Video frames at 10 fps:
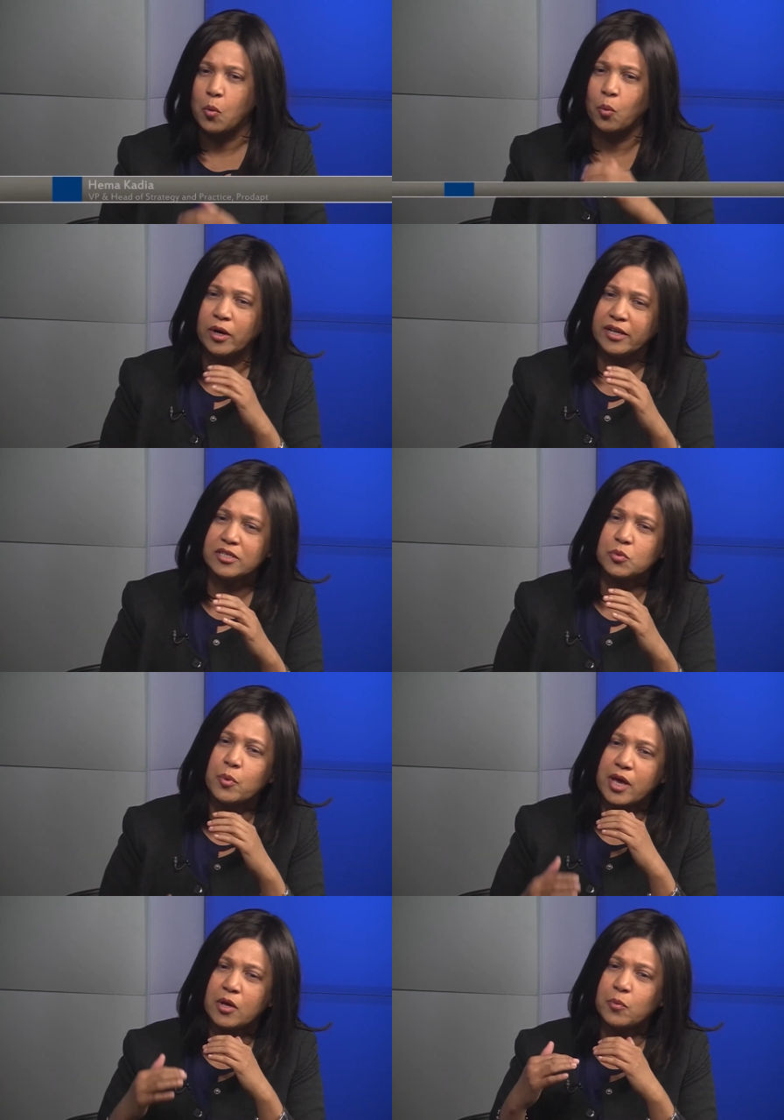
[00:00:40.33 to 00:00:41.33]
One is
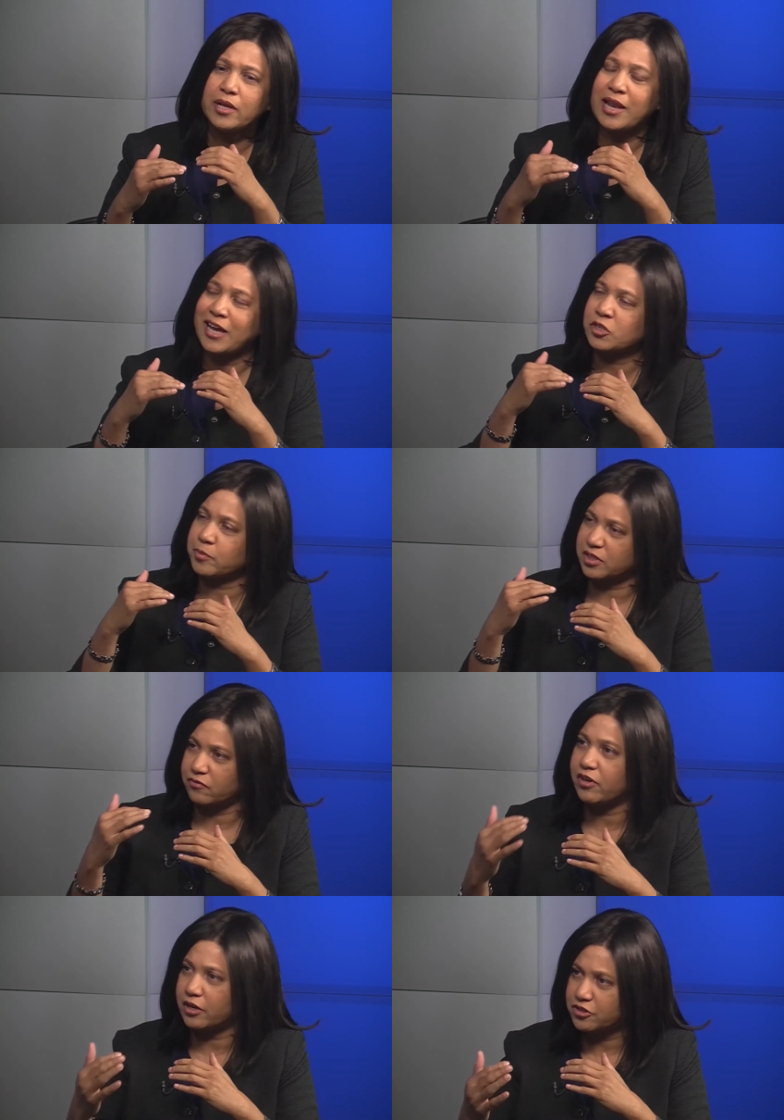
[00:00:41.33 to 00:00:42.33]
where we lack
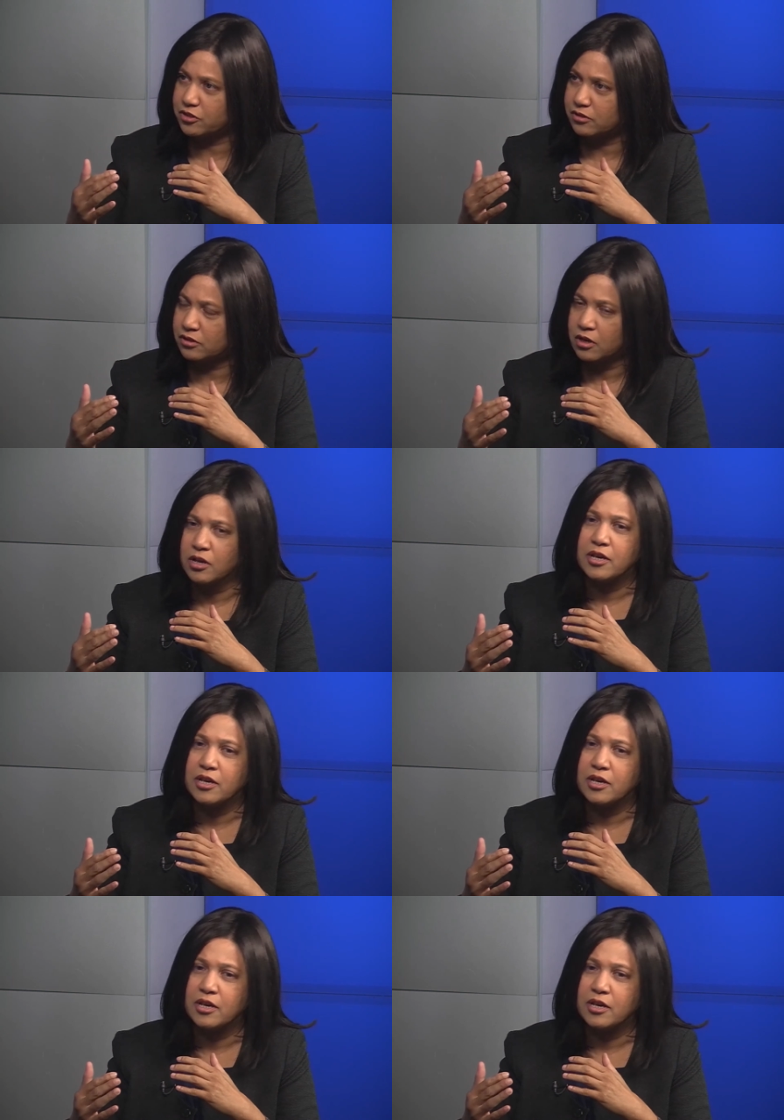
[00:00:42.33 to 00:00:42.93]
specifications.